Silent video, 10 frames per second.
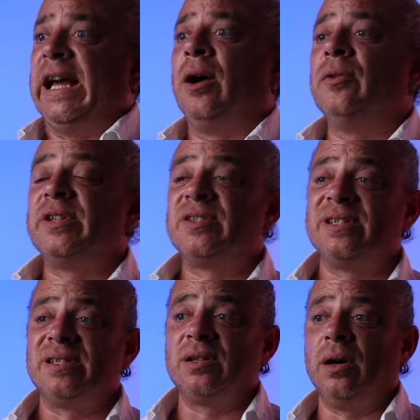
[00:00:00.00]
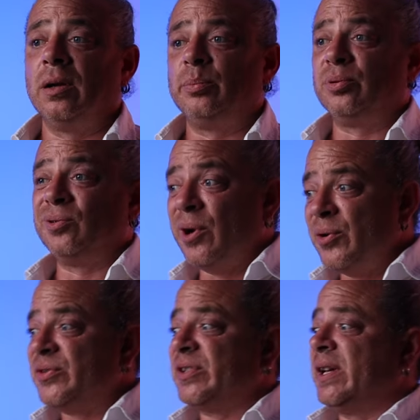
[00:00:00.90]
Now, this discard
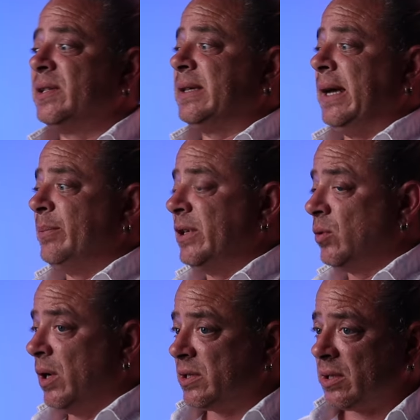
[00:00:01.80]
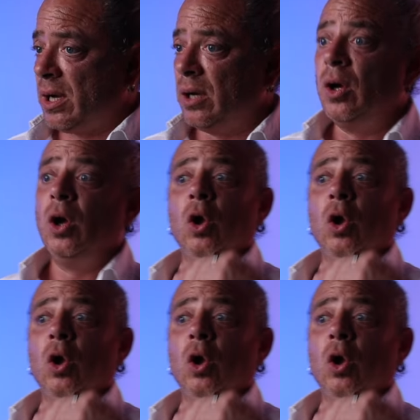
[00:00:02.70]
process can be quite slow